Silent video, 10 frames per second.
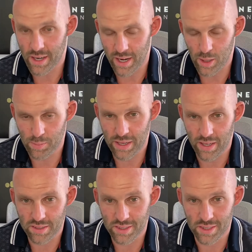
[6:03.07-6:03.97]
are helping
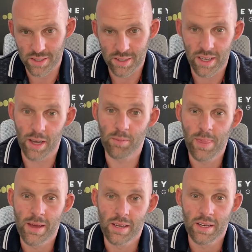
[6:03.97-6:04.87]
us here.
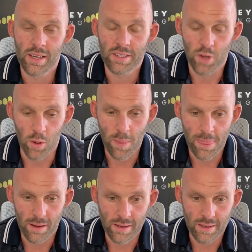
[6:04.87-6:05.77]

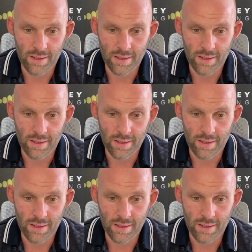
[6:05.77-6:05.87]
So